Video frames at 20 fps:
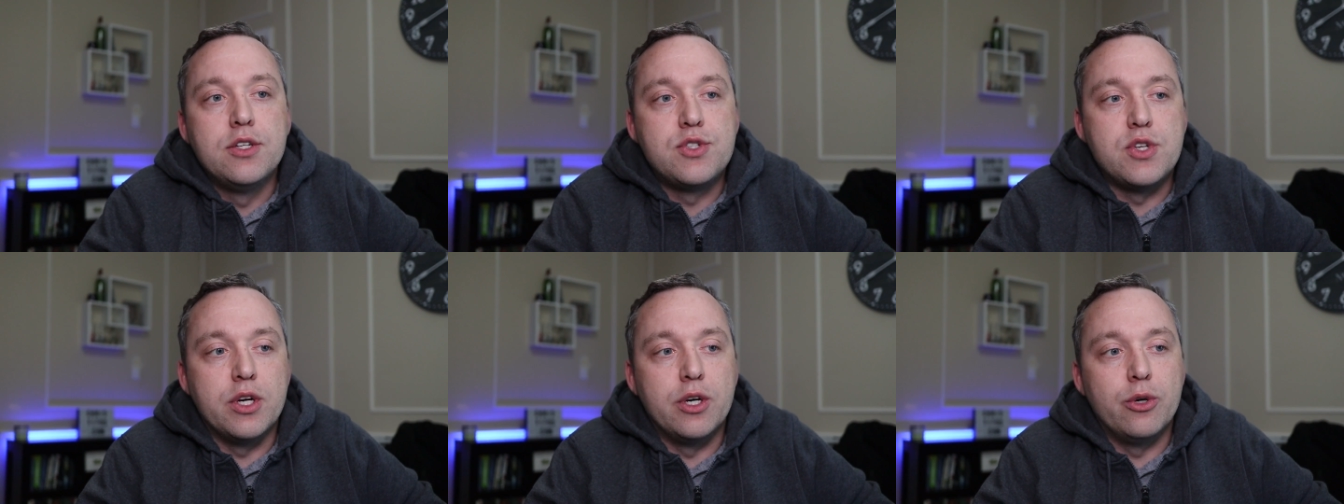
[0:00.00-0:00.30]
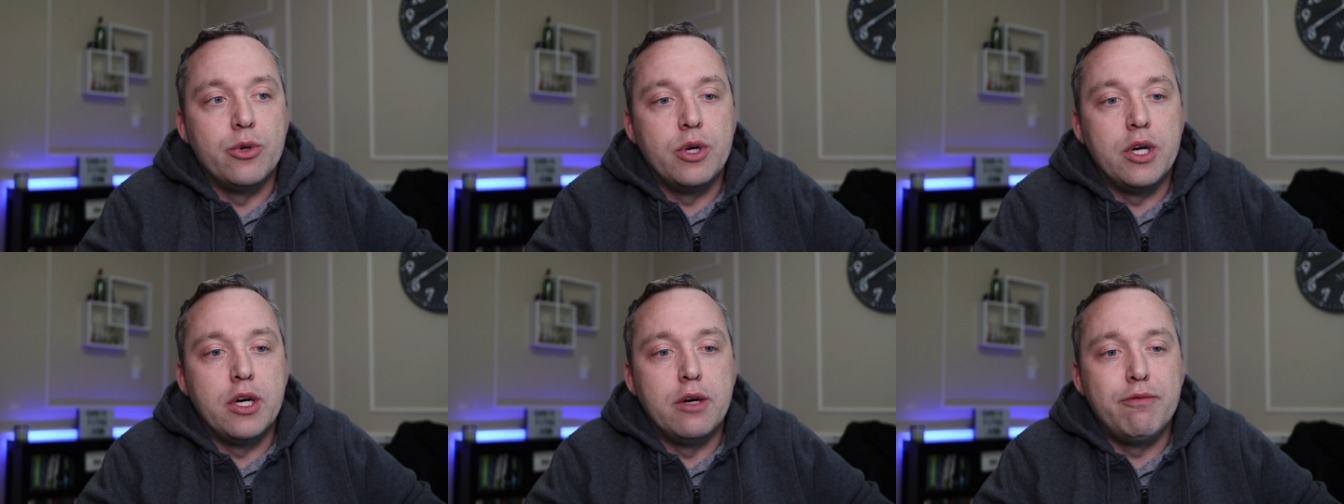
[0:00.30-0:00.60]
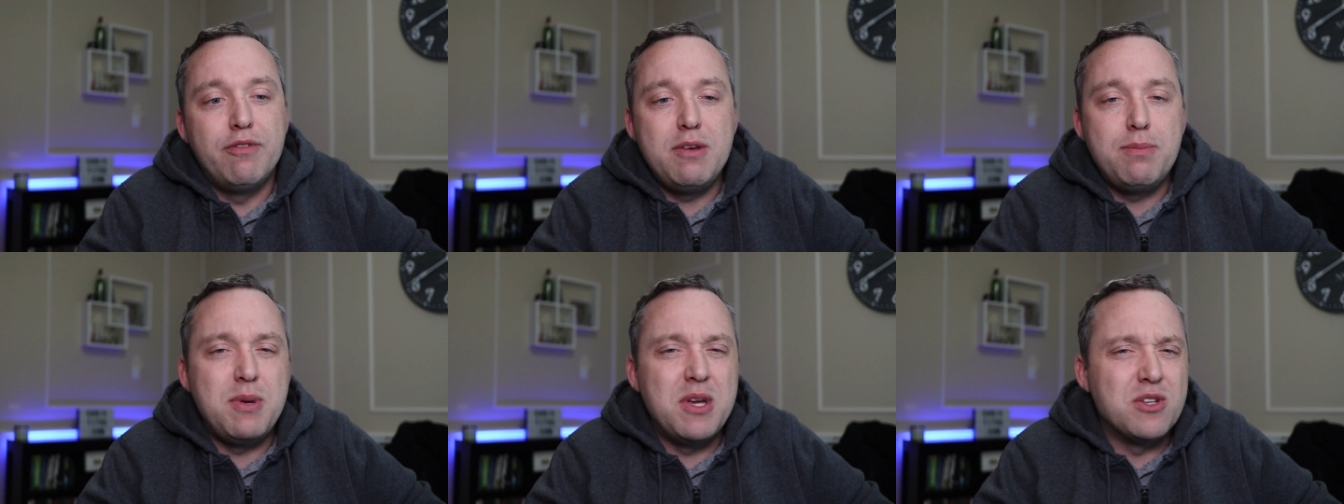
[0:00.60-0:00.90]
So
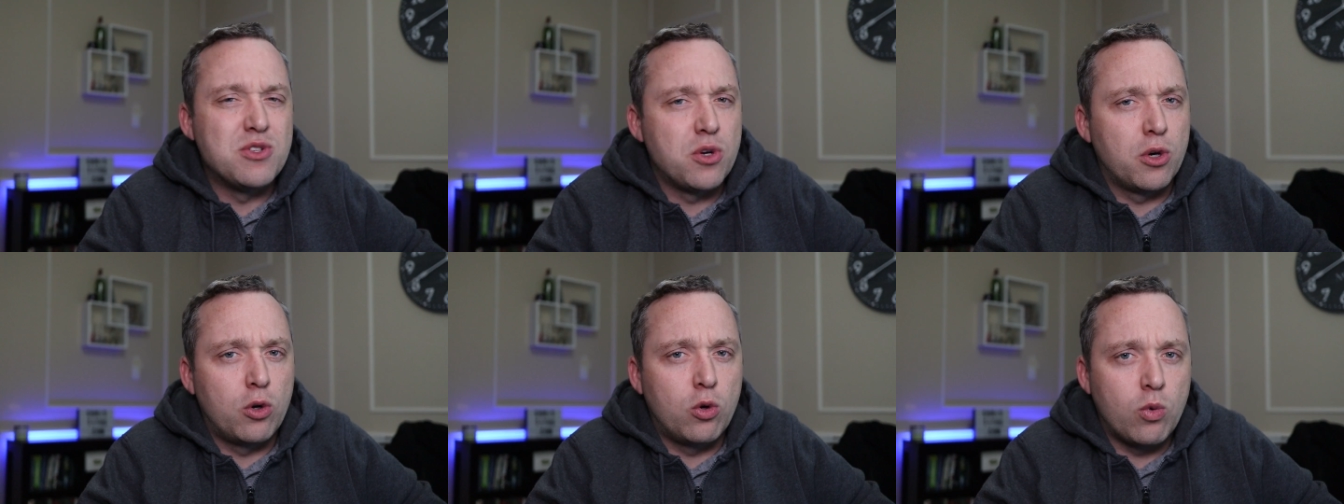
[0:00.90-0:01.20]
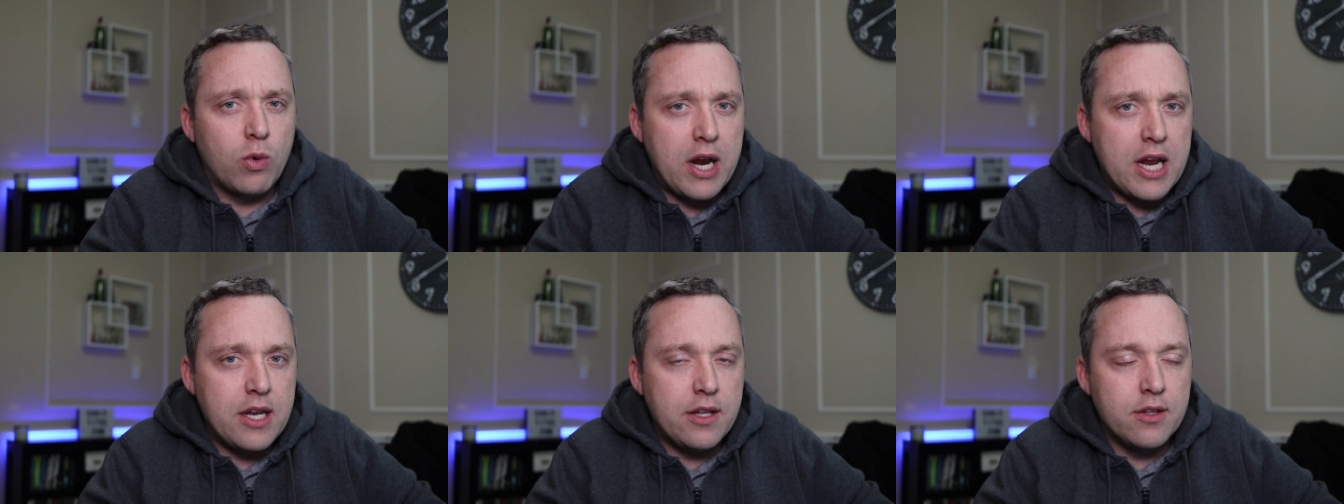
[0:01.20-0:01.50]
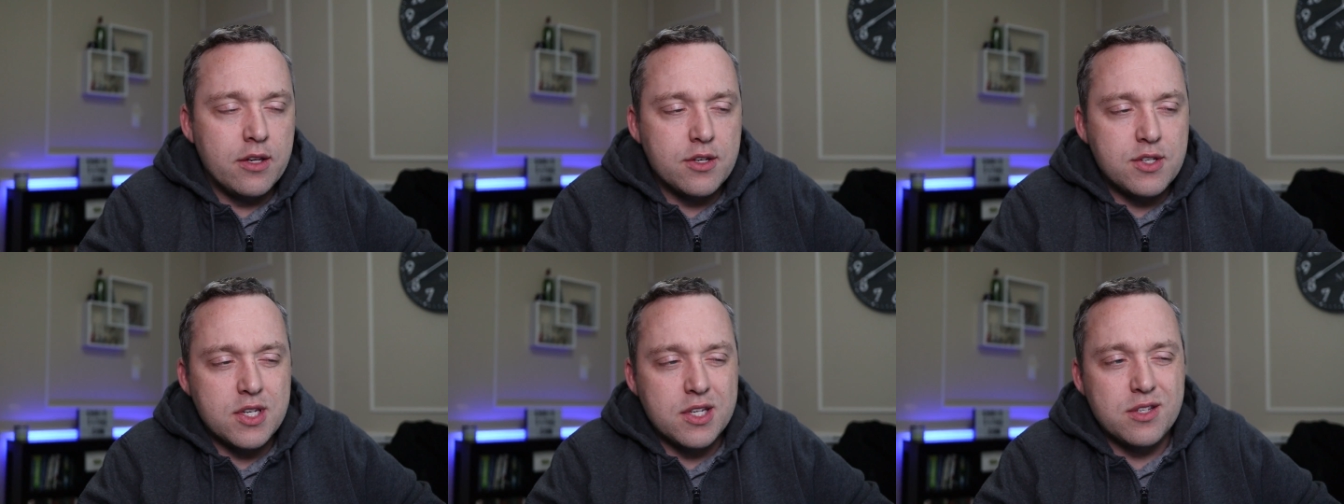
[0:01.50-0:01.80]
VPNs are great
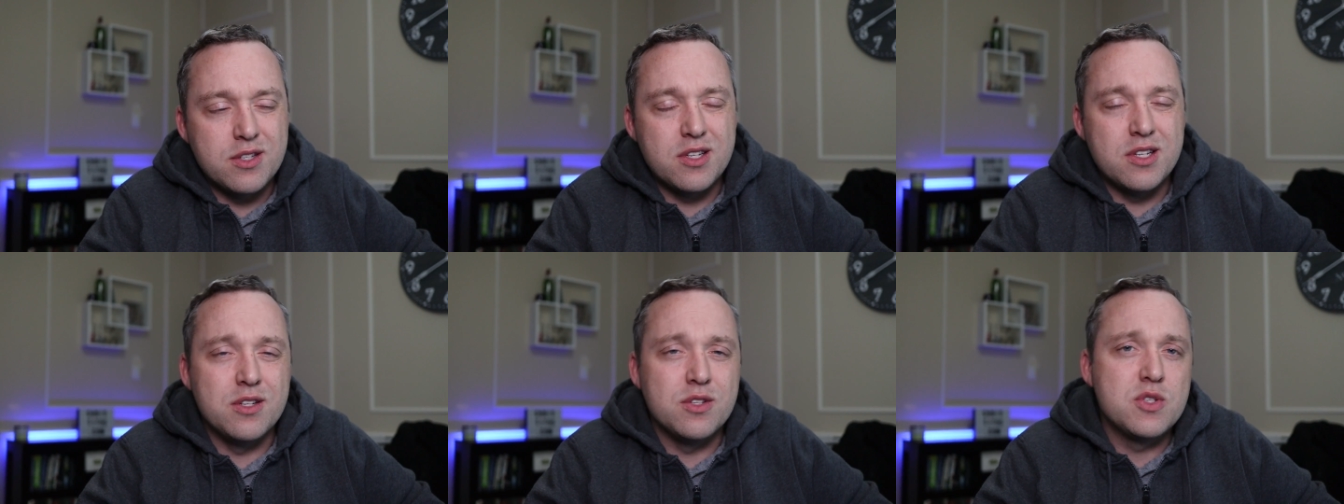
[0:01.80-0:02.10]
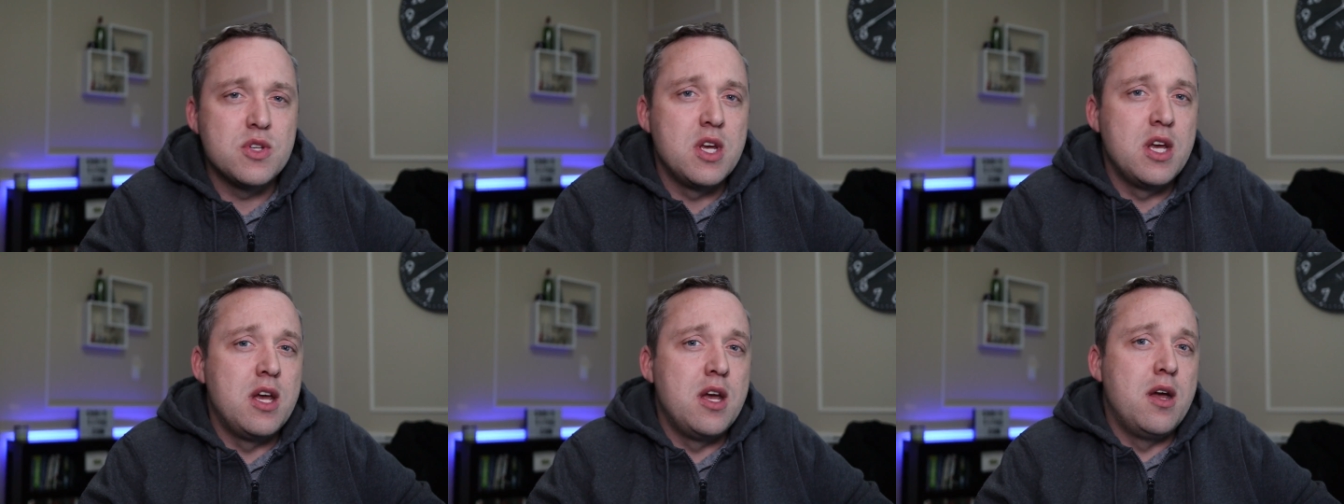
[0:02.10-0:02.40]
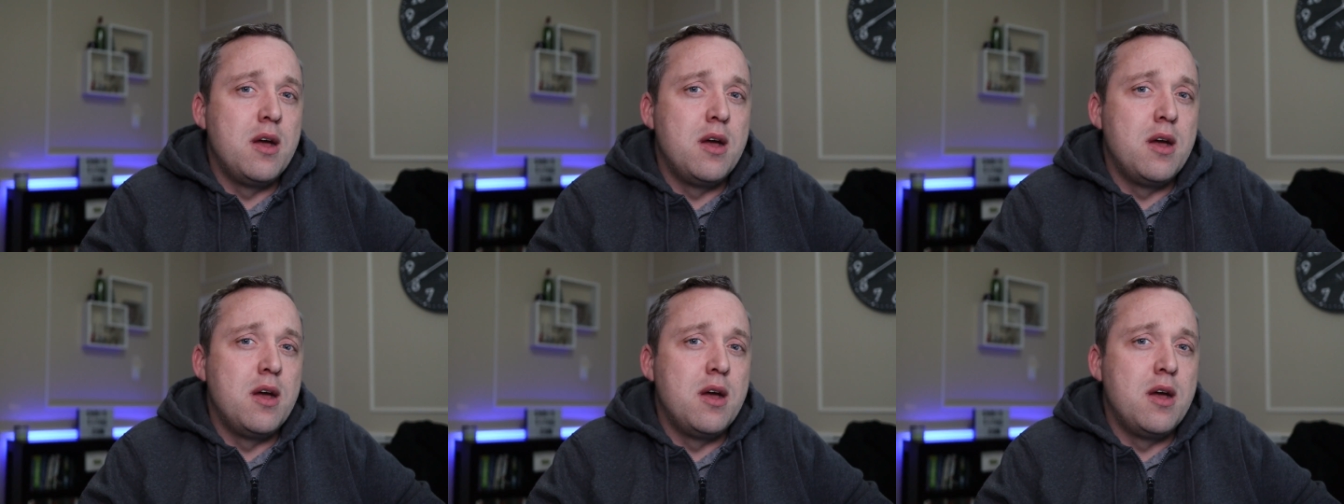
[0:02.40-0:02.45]
in this instance.